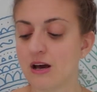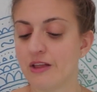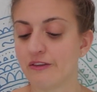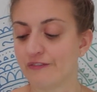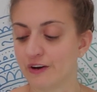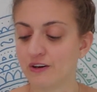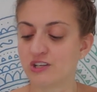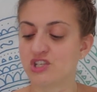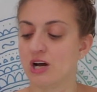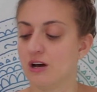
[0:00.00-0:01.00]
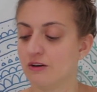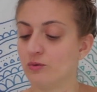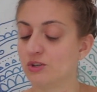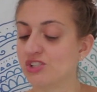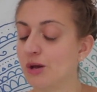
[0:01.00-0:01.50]
on the verge of,
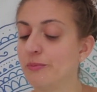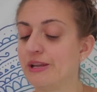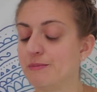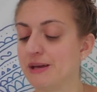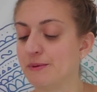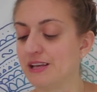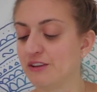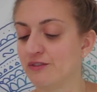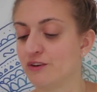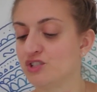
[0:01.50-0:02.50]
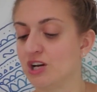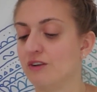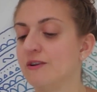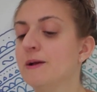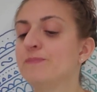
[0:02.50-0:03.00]
or somebody may be on the verge of,